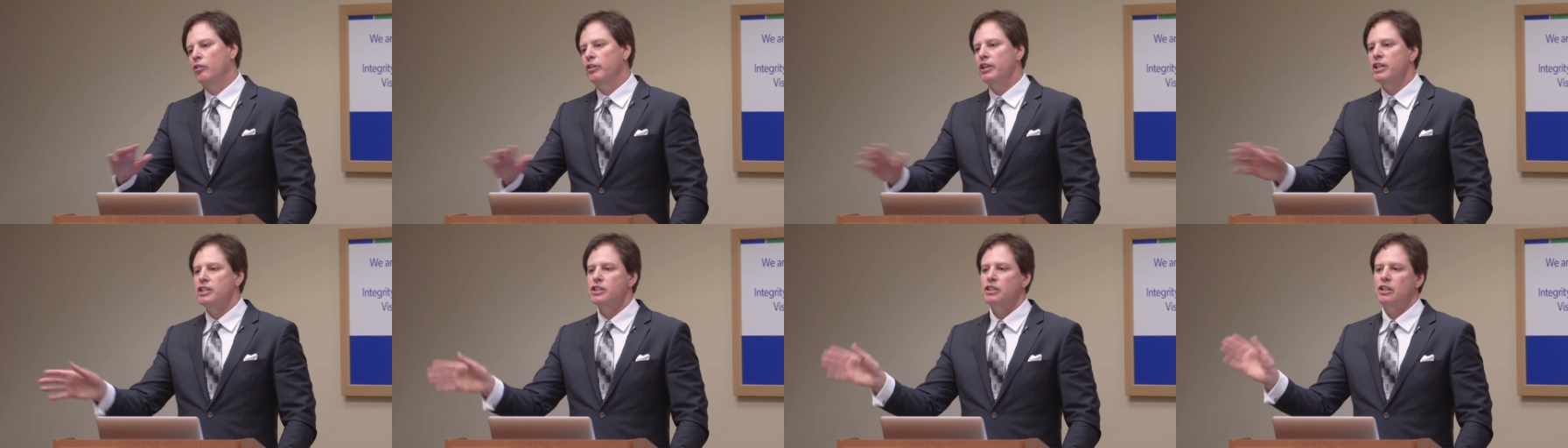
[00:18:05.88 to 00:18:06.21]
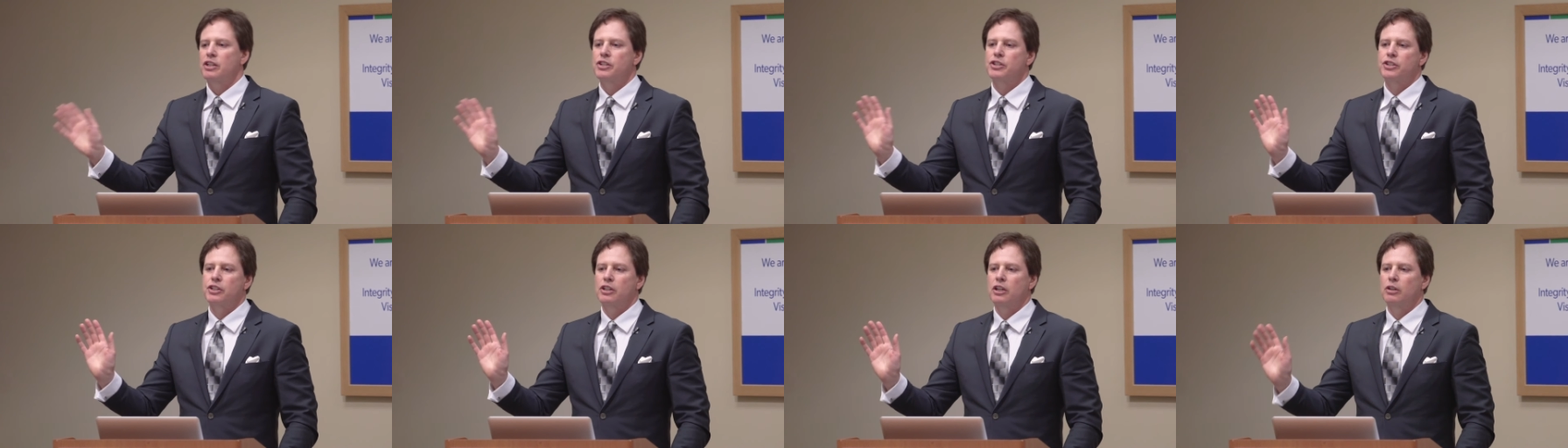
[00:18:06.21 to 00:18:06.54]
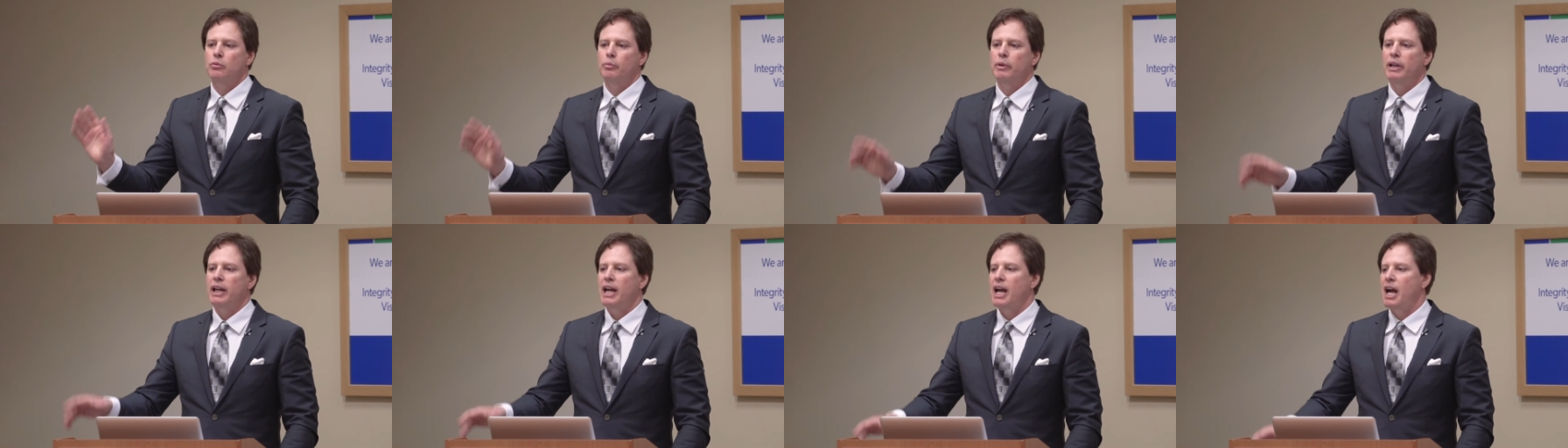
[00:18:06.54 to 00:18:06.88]
All this
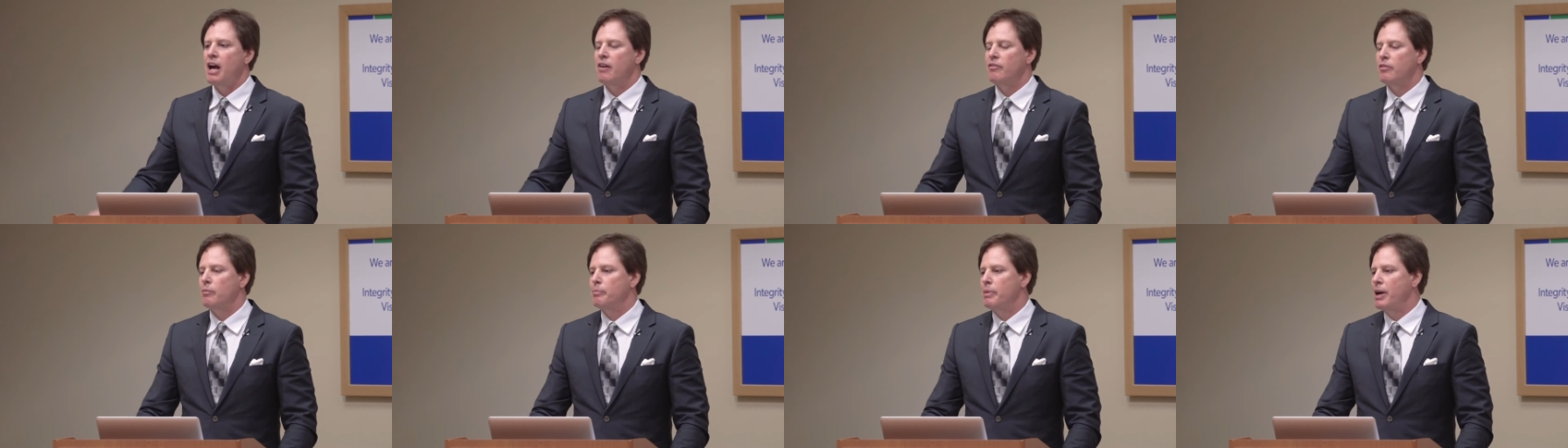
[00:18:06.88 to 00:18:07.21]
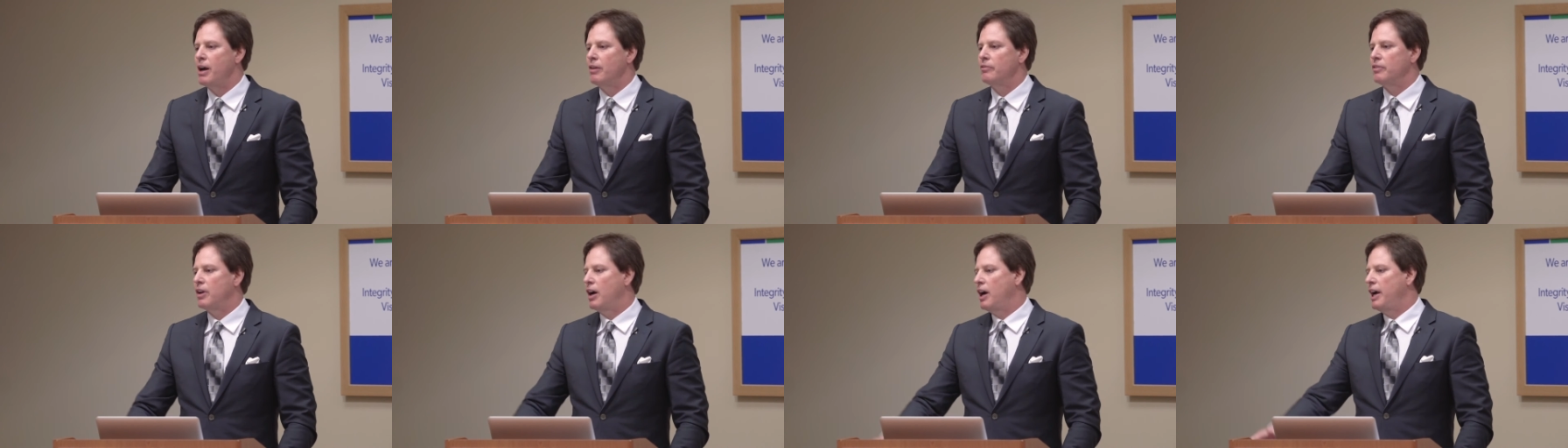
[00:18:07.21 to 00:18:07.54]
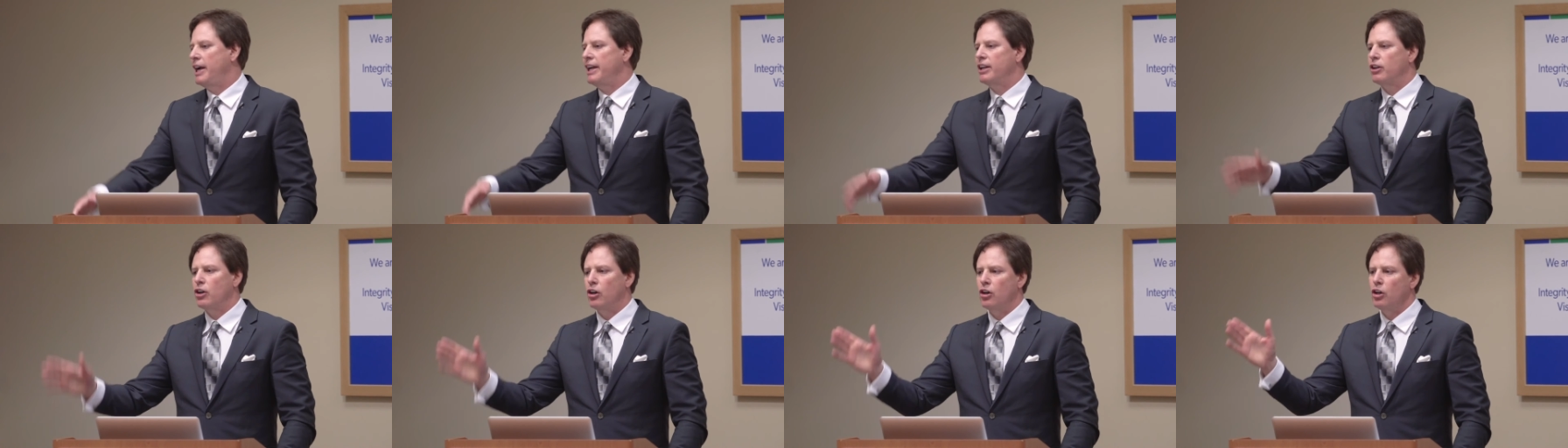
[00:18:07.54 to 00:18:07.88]
concern we have about
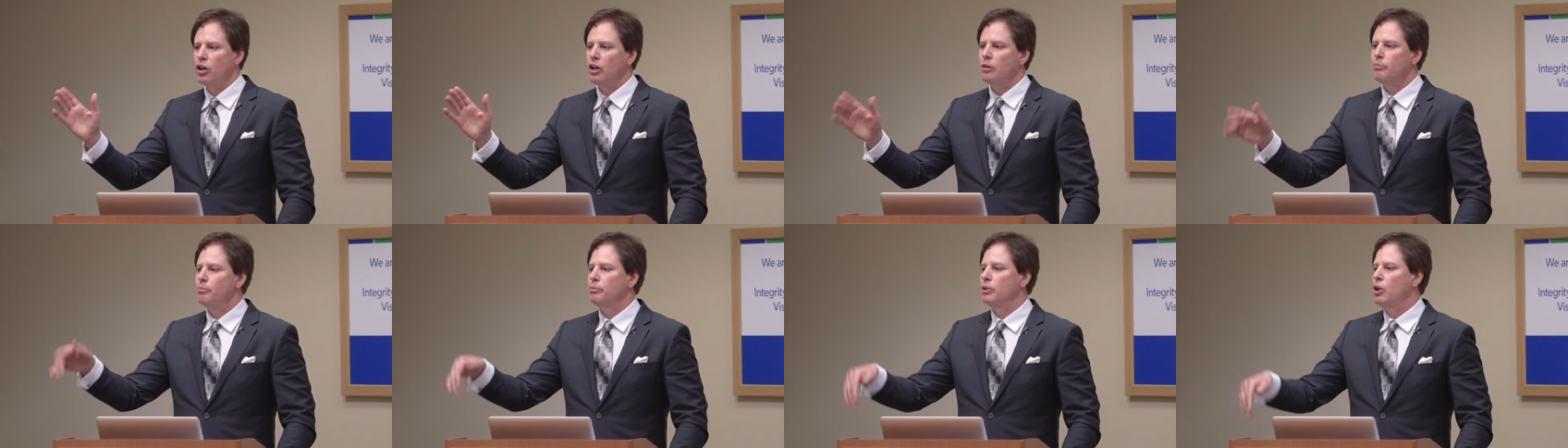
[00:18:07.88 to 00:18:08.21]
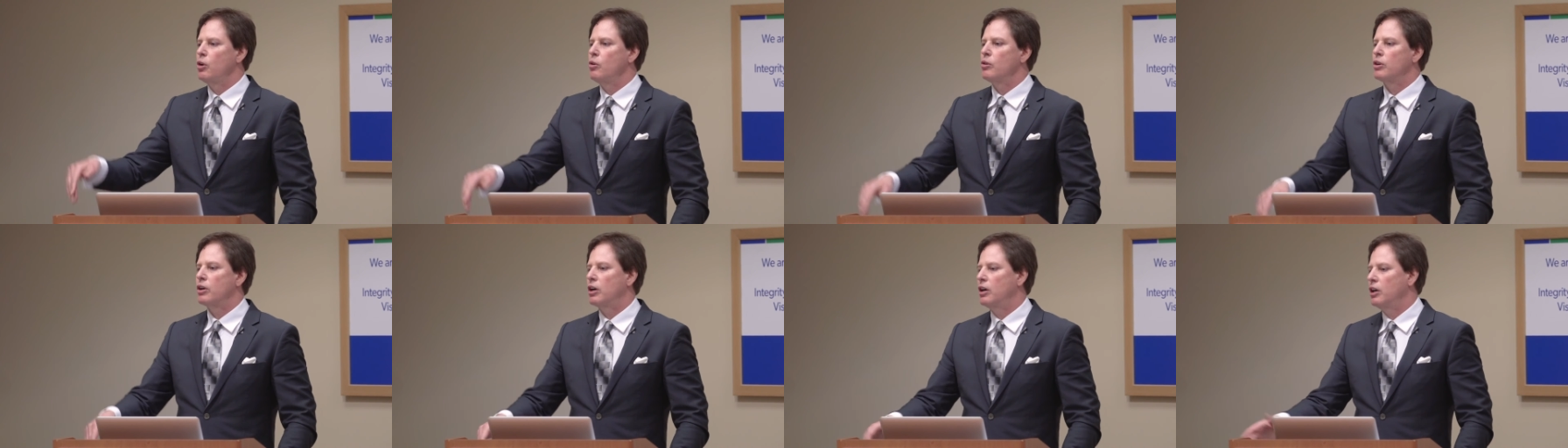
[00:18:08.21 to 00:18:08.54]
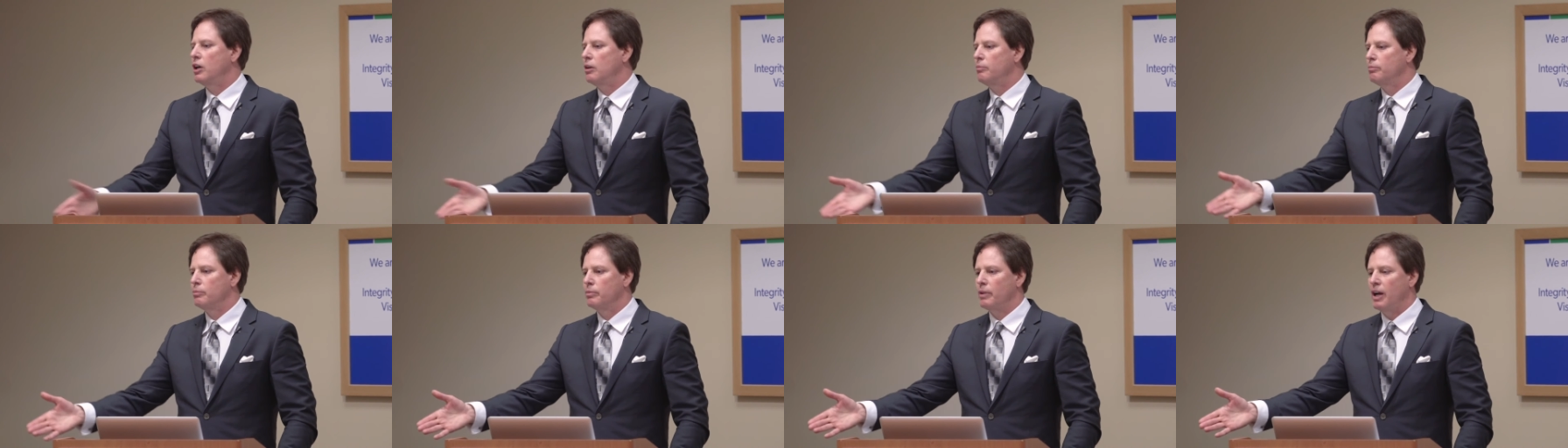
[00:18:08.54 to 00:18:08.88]
high carb, low
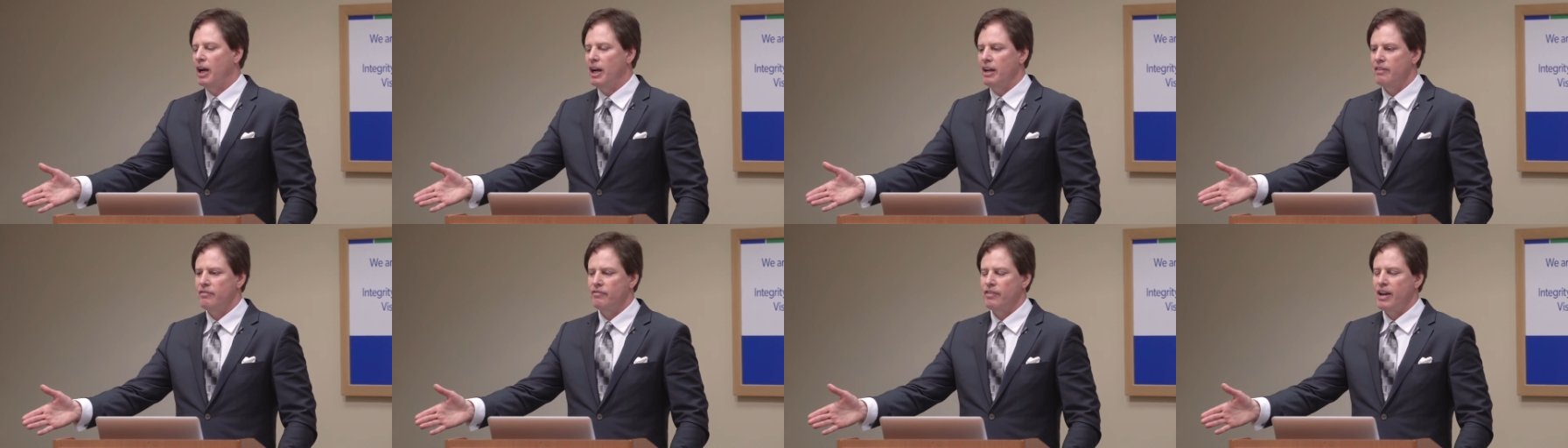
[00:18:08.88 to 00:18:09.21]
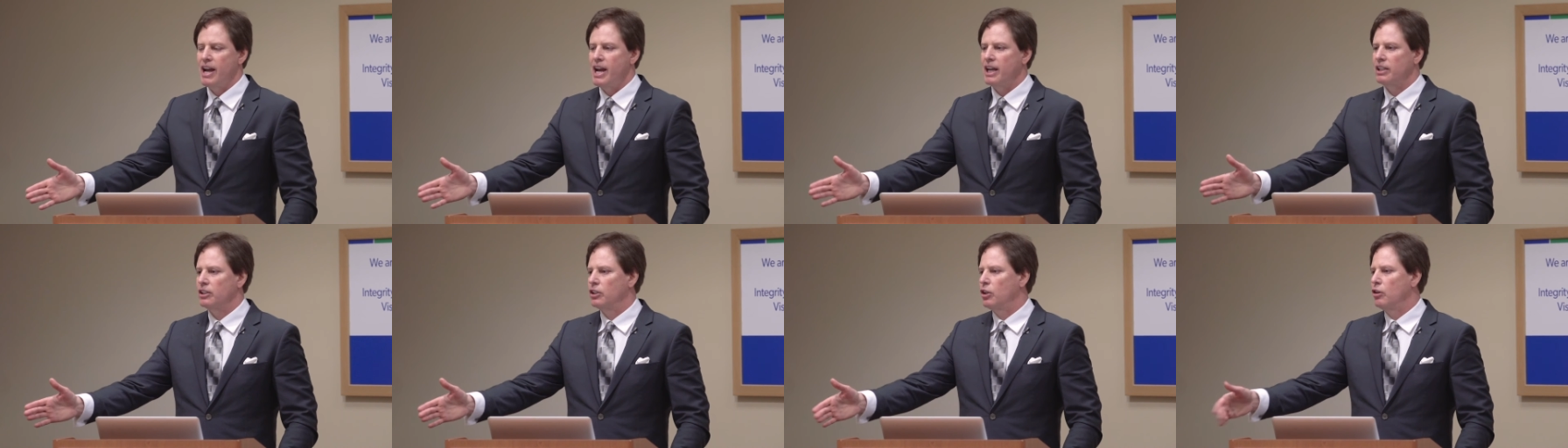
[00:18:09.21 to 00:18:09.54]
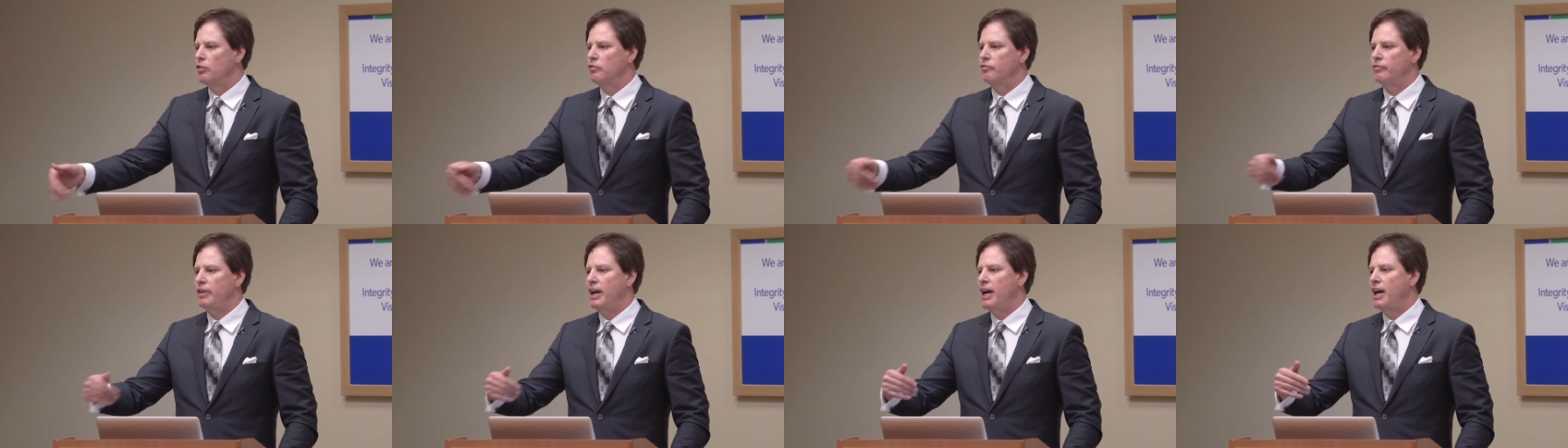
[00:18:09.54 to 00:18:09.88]
carb, high fat,
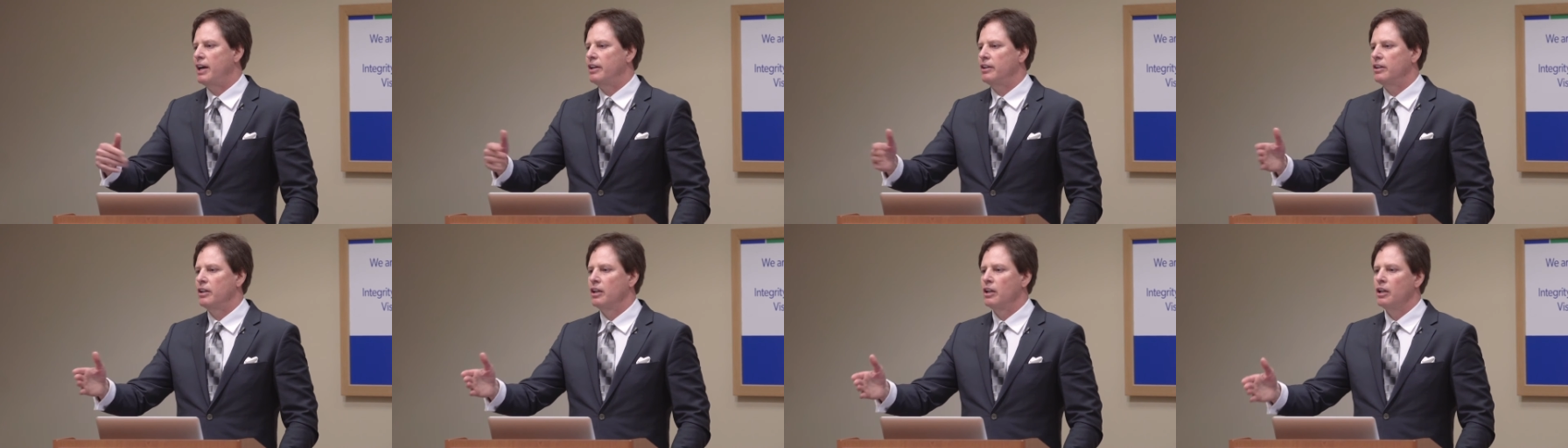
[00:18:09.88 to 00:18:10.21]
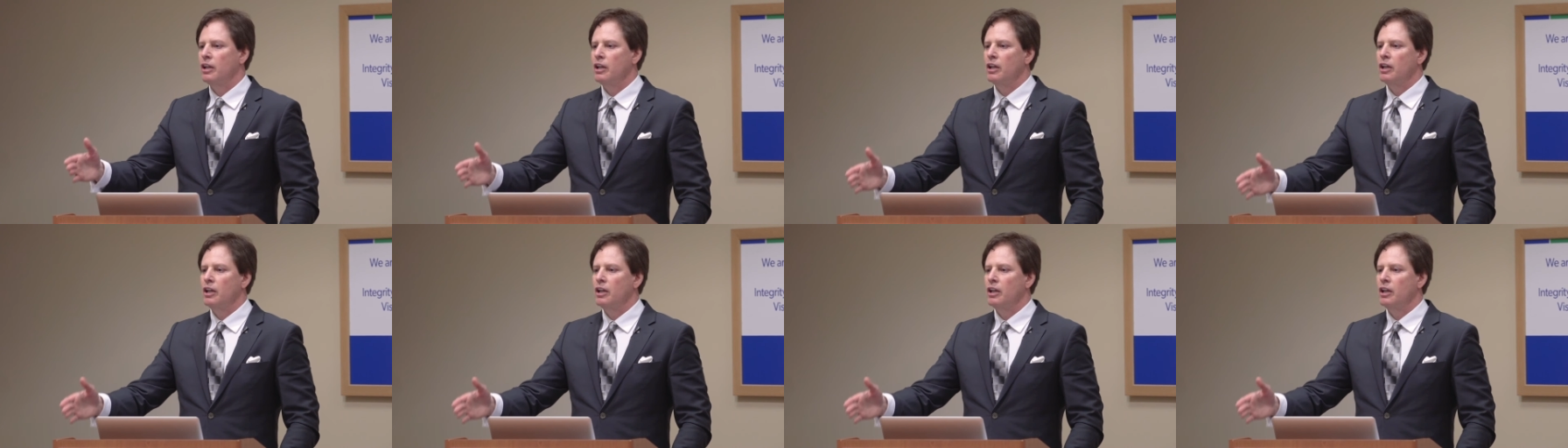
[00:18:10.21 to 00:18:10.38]
low fat,